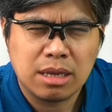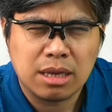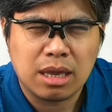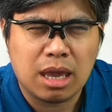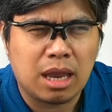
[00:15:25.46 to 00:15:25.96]

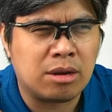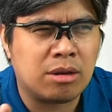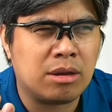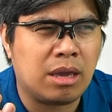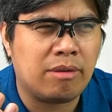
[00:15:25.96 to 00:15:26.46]
you
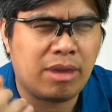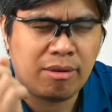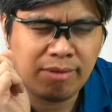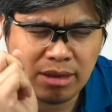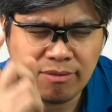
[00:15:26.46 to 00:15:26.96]
know, if
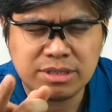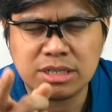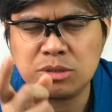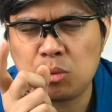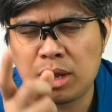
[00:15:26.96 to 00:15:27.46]
even if
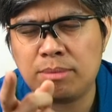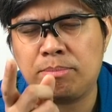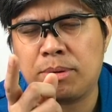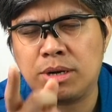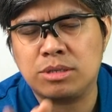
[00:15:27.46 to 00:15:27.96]
just one
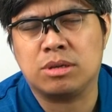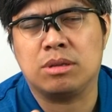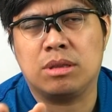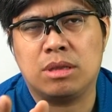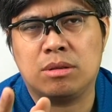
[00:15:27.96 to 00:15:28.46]
person,
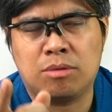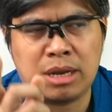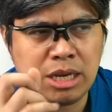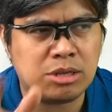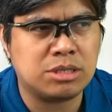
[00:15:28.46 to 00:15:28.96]
one
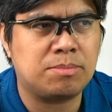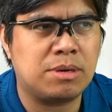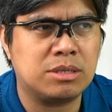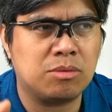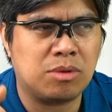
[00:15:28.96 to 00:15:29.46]
innocent
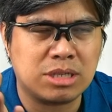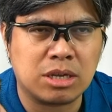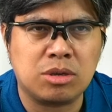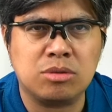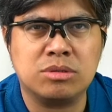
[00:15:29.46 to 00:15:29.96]
person was
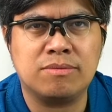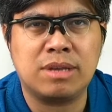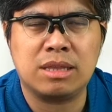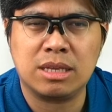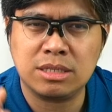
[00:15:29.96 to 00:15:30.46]
accused of
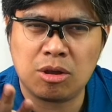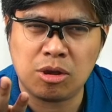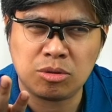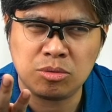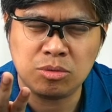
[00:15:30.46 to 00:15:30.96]
that, that's
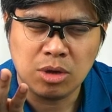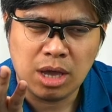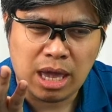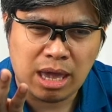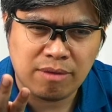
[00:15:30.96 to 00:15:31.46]
going to
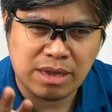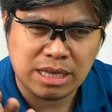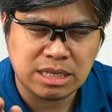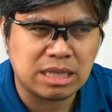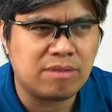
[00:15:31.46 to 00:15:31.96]
have a
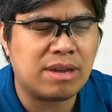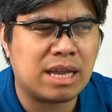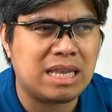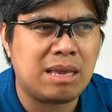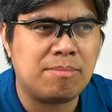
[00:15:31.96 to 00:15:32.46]

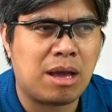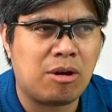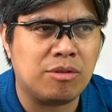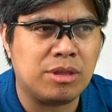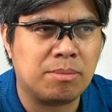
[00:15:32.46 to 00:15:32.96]
significant impact
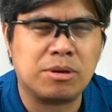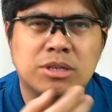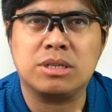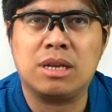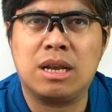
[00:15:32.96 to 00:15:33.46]
on their
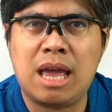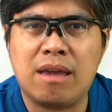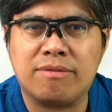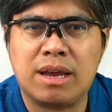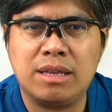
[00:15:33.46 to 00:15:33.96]
personal life,
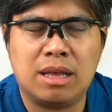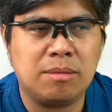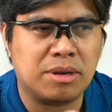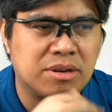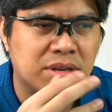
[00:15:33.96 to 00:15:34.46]
right? They'll
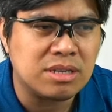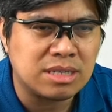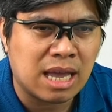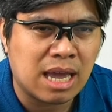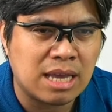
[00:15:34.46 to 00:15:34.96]
be
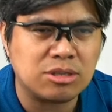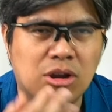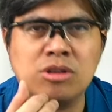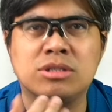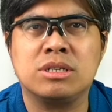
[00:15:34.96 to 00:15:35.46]
criticized,
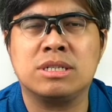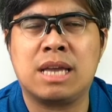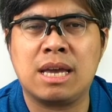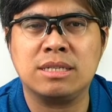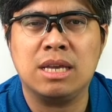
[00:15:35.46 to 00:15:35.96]

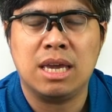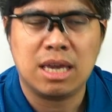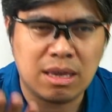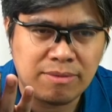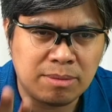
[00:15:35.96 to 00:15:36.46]
ostracized,
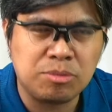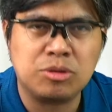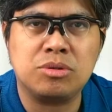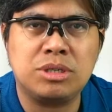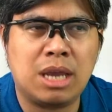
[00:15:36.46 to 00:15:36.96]
even put
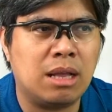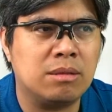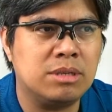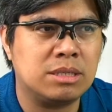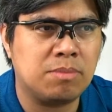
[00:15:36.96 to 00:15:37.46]
to jail
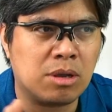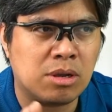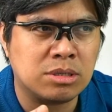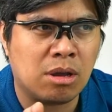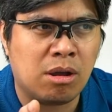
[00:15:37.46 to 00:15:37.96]
just
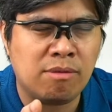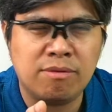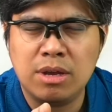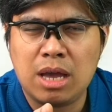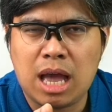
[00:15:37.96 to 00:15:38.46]
because of
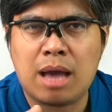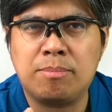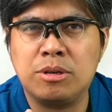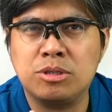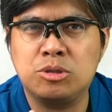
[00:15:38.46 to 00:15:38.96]

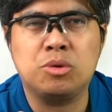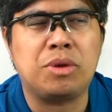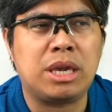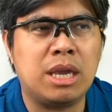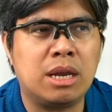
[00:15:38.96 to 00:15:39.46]
Apple's
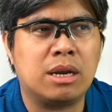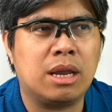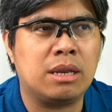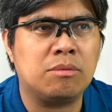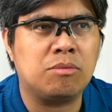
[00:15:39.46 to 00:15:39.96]
doing here.
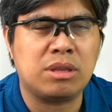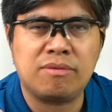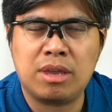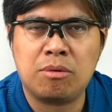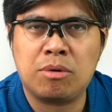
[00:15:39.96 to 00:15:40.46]
And what if
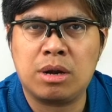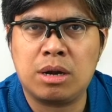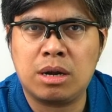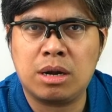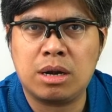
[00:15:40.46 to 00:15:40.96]
they
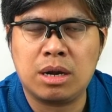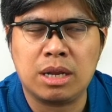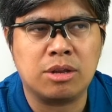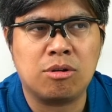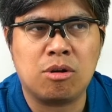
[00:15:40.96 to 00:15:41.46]
were in
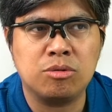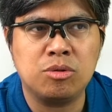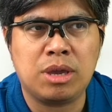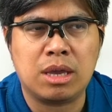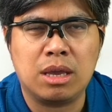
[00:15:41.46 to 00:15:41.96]
the
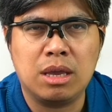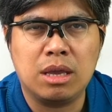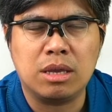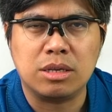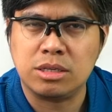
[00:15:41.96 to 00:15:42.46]
wrongdoing?
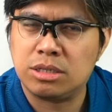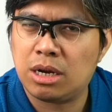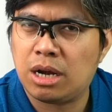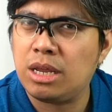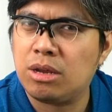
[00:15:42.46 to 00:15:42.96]
Is there
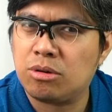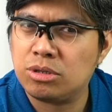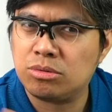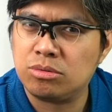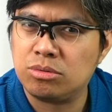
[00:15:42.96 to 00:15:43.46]
a recourse
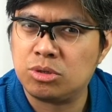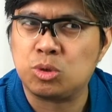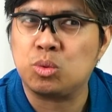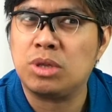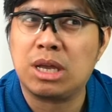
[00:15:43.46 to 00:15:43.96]
to
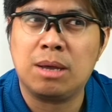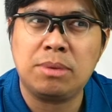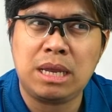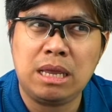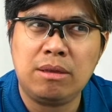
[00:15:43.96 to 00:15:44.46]
sue the
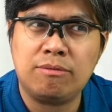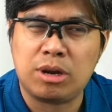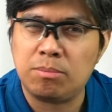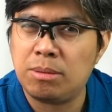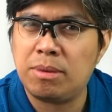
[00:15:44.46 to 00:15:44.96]
company for
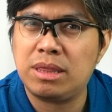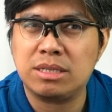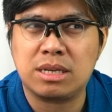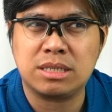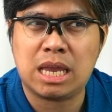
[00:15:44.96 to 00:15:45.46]
implementing
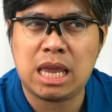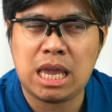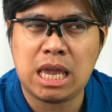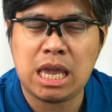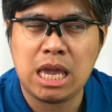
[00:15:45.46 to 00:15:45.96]
such
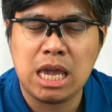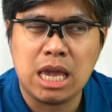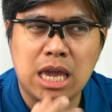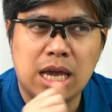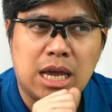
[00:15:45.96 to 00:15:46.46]
a
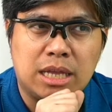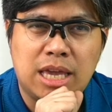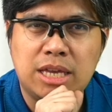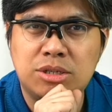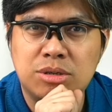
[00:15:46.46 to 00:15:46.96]

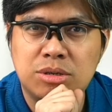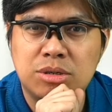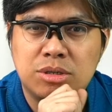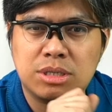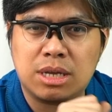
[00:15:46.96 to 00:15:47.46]

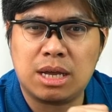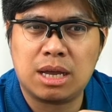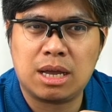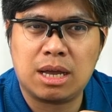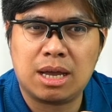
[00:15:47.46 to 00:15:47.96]
dangerous
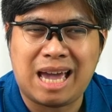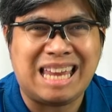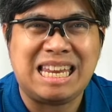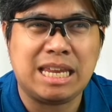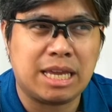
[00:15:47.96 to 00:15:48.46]

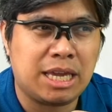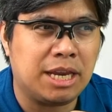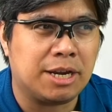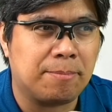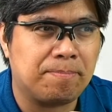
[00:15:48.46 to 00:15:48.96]
idea here,